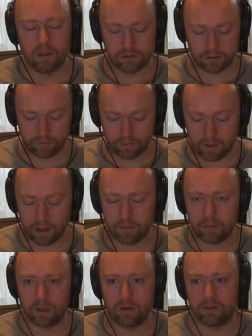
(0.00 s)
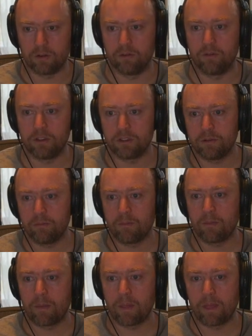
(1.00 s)
So for that, I'm going to use a division.
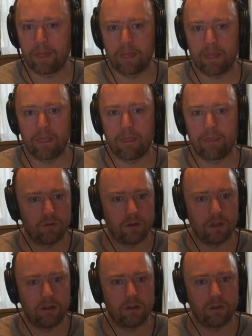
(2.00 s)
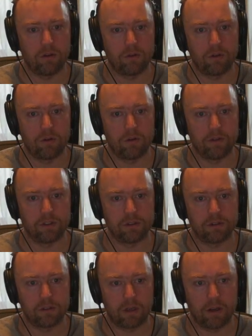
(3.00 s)
So I need to do 2
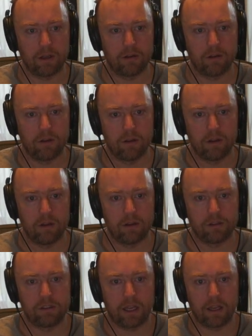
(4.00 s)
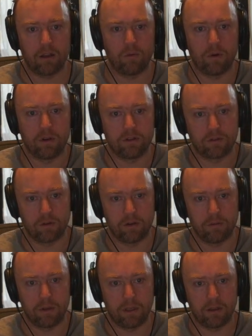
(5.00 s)
divisions. All right. The second one is going
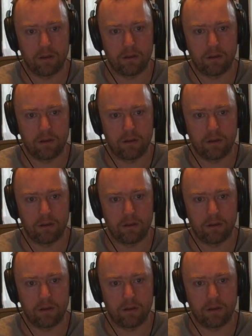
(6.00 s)
to be